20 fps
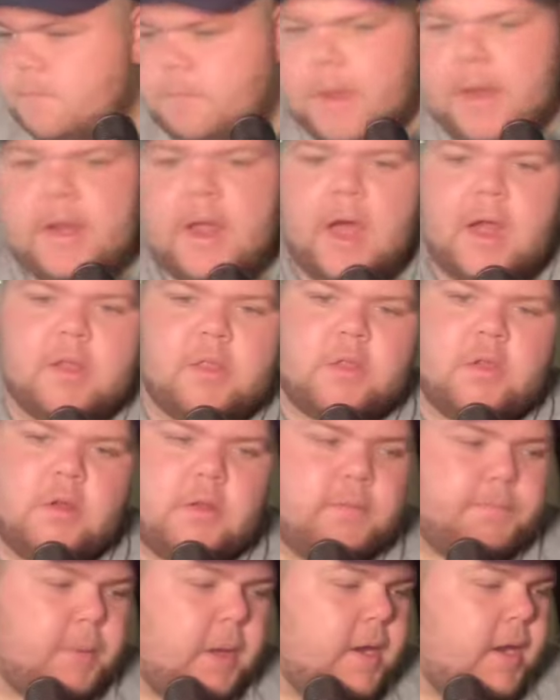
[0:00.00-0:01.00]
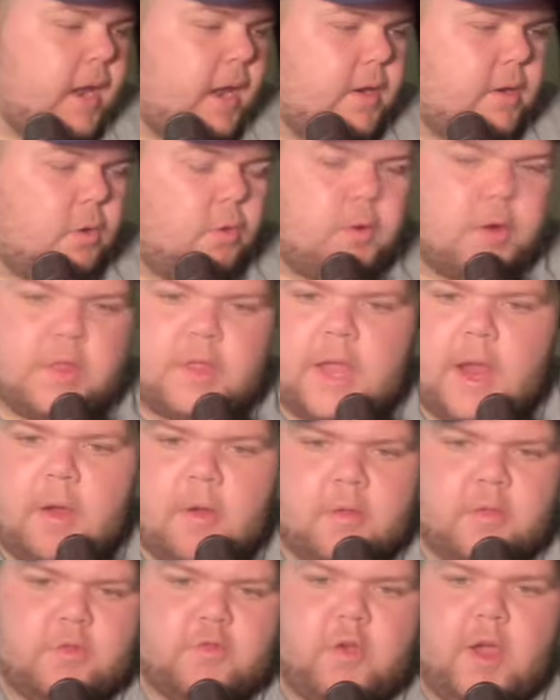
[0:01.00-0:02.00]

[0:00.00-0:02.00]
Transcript: Ben Hunt's got Ben Hunt always carries the